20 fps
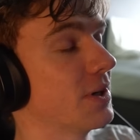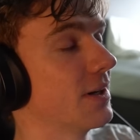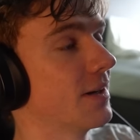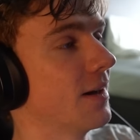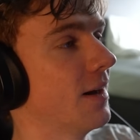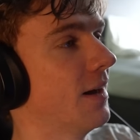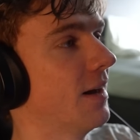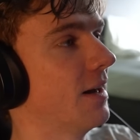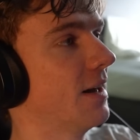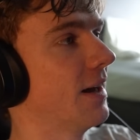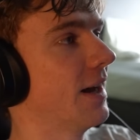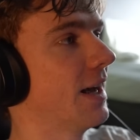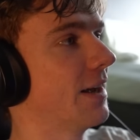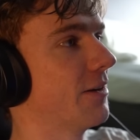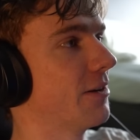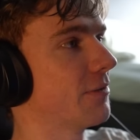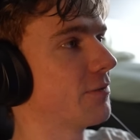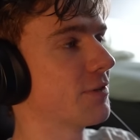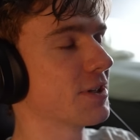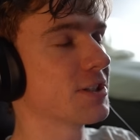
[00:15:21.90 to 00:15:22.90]
but
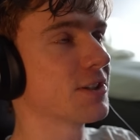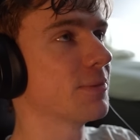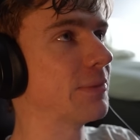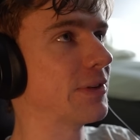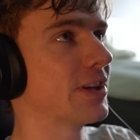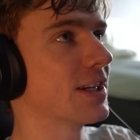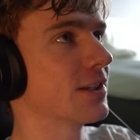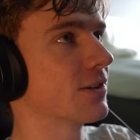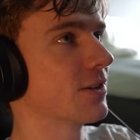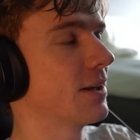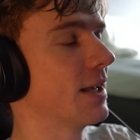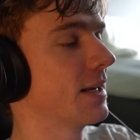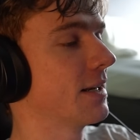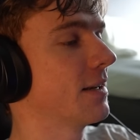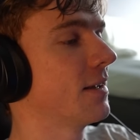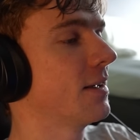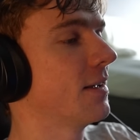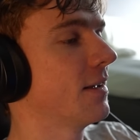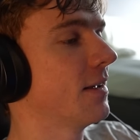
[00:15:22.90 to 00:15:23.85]
uh, I've read some things online.